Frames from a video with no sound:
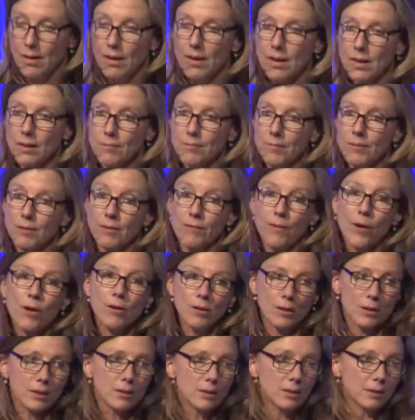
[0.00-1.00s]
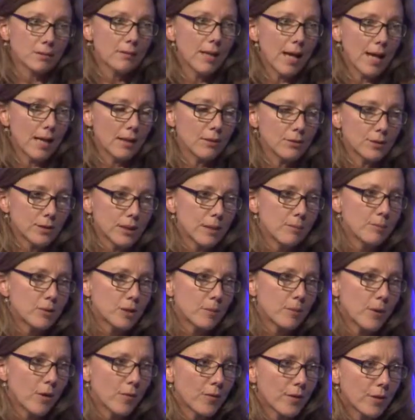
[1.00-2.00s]
The focus now
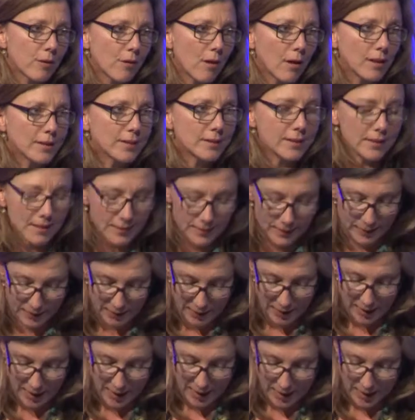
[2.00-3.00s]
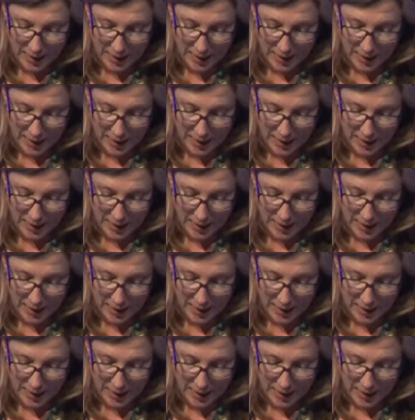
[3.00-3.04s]
seems to be on the crisis